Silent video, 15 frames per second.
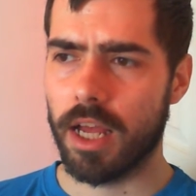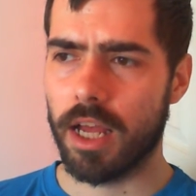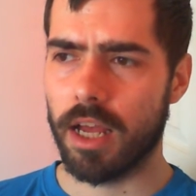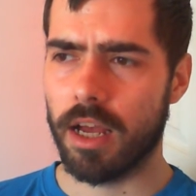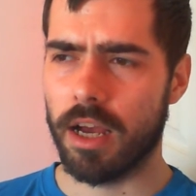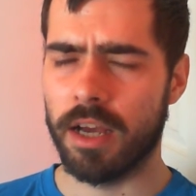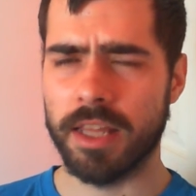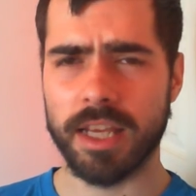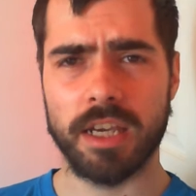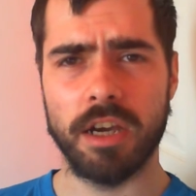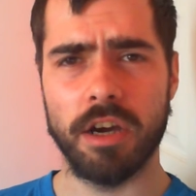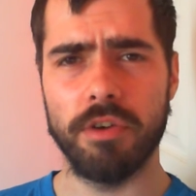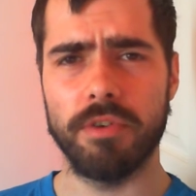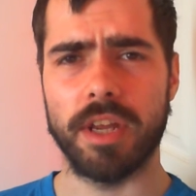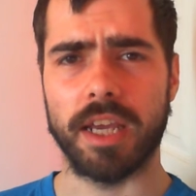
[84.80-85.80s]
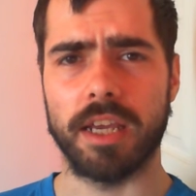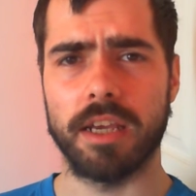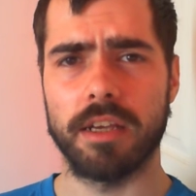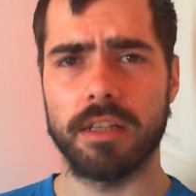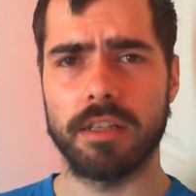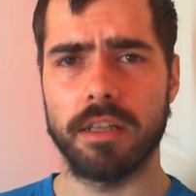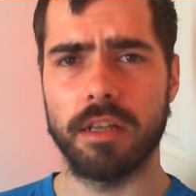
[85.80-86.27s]
And then Kone,
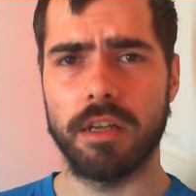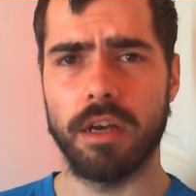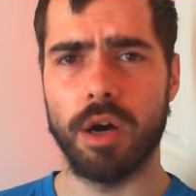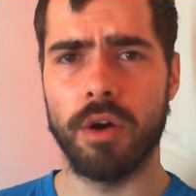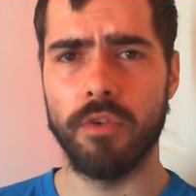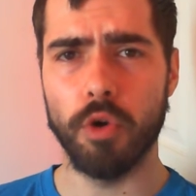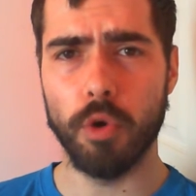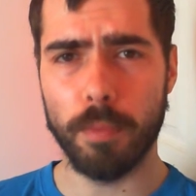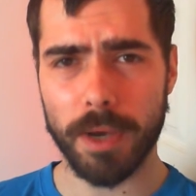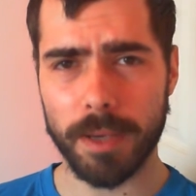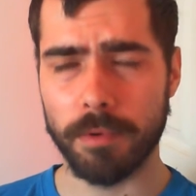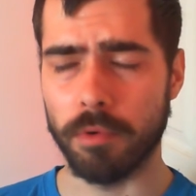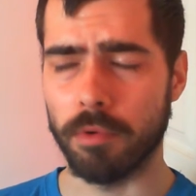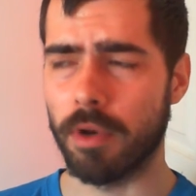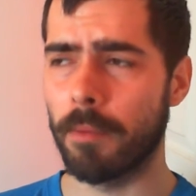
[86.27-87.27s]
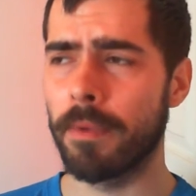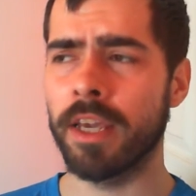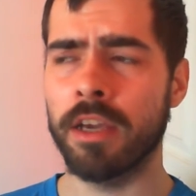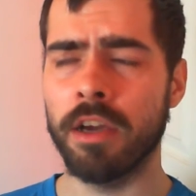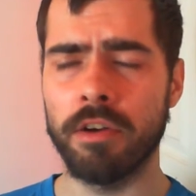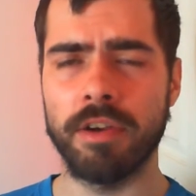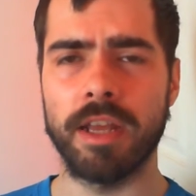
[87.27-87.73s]
of all people, Lamine
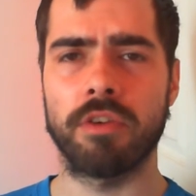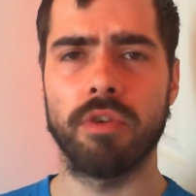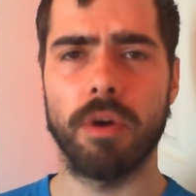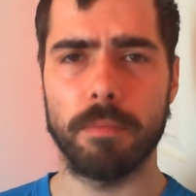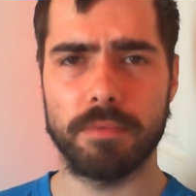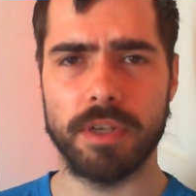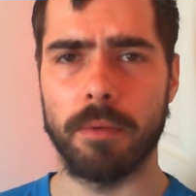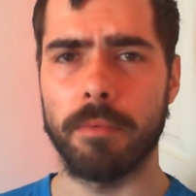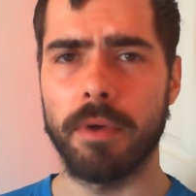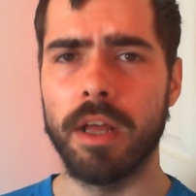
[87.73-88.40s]
Kone crops up.